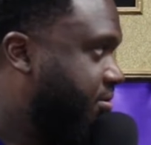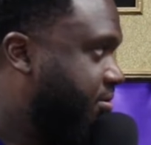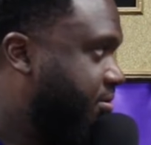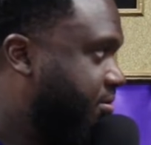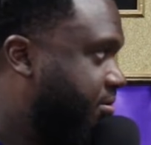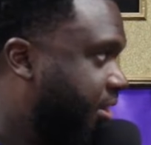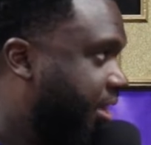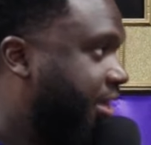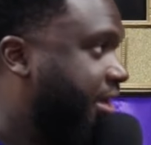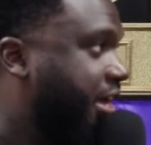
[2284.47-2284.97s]

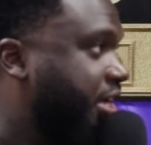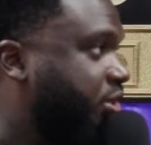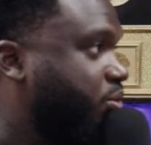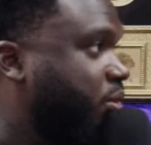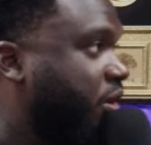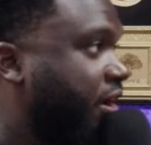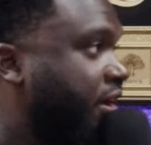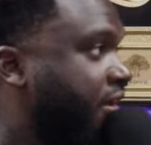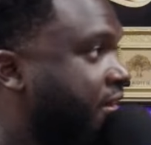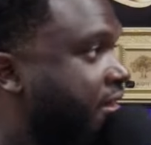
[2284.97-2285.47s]
And guess
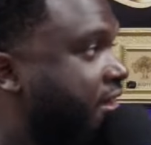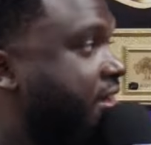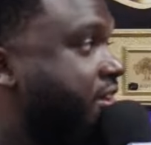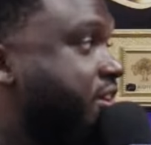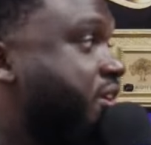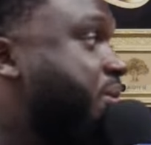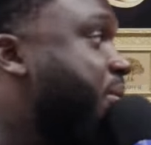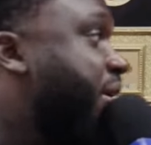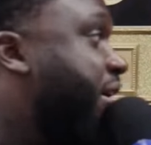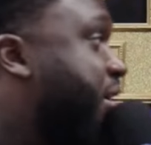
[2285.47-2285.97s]
what?
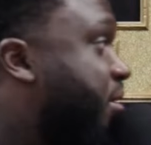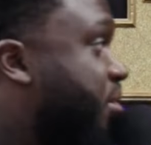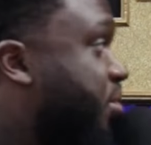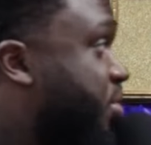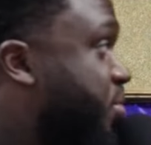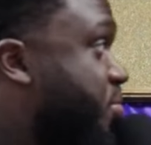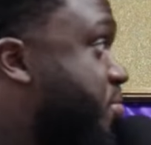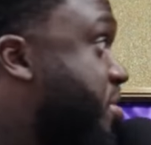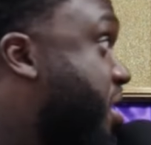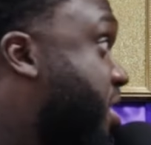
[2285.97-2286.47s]
You ain't going to
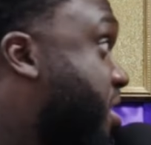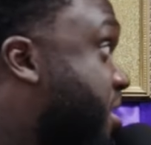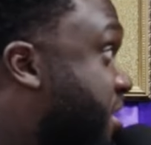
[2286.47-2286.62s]
do nothing,